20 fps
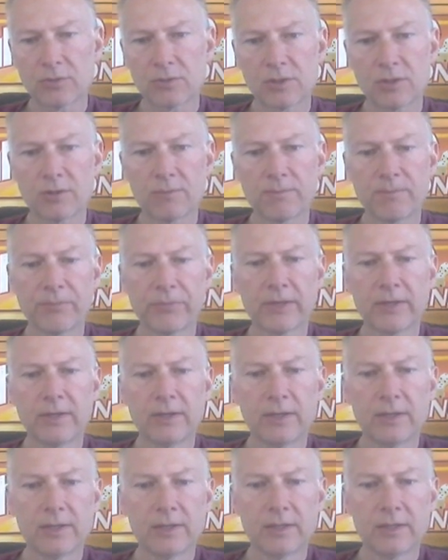So
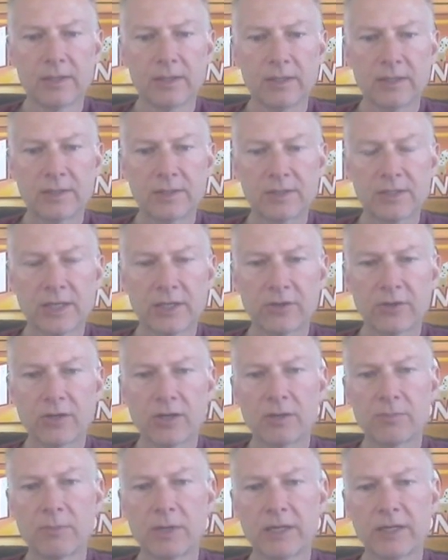it's centered
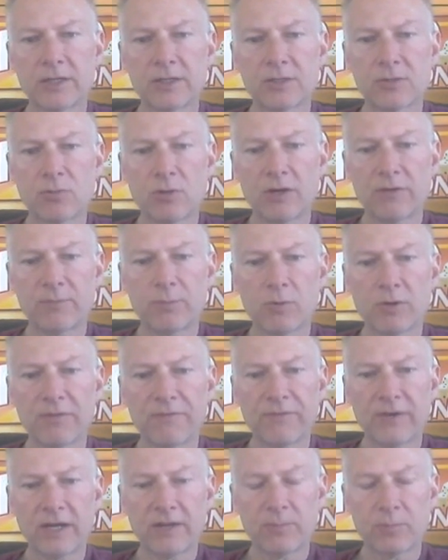on
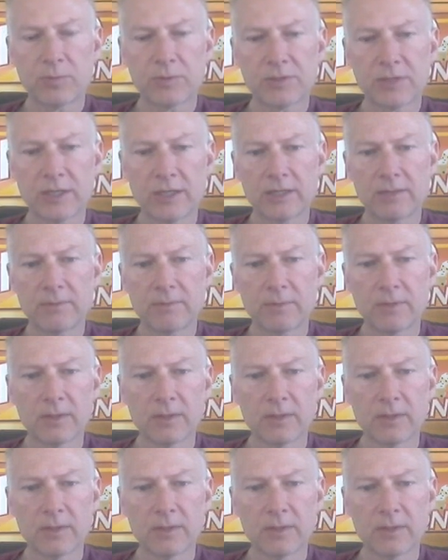-12.5%,